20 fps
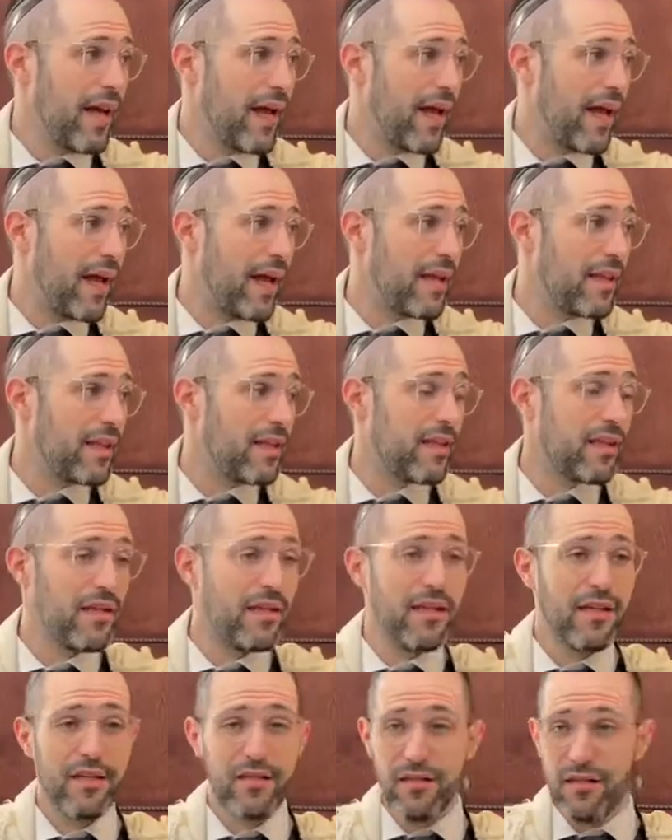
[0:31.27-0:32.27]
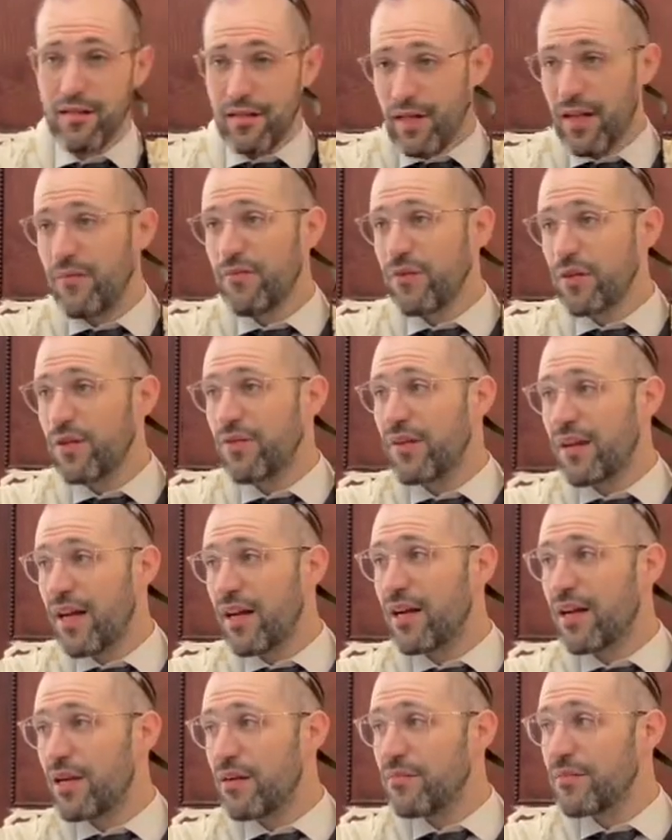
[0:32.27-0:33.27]
and the time for tefillah
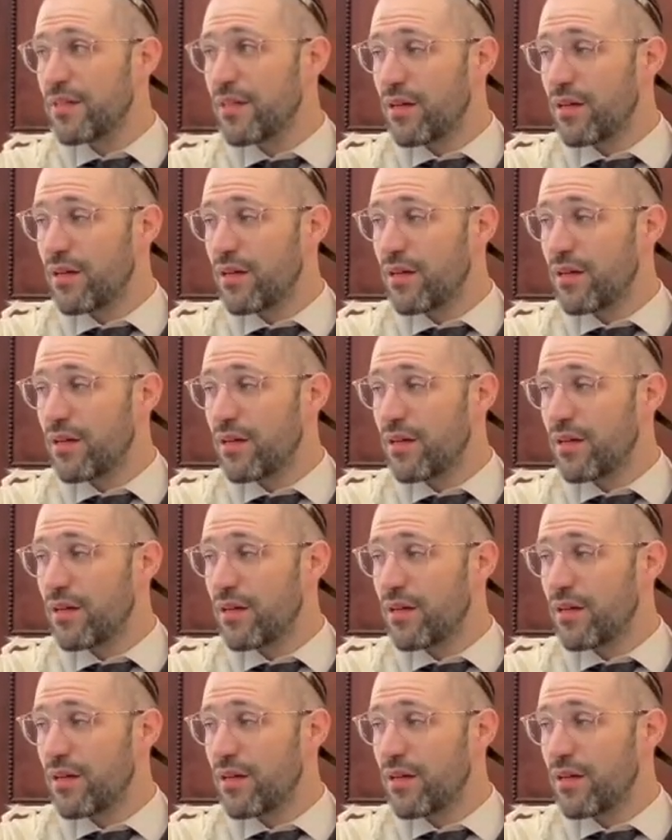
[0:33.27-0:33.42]
comes,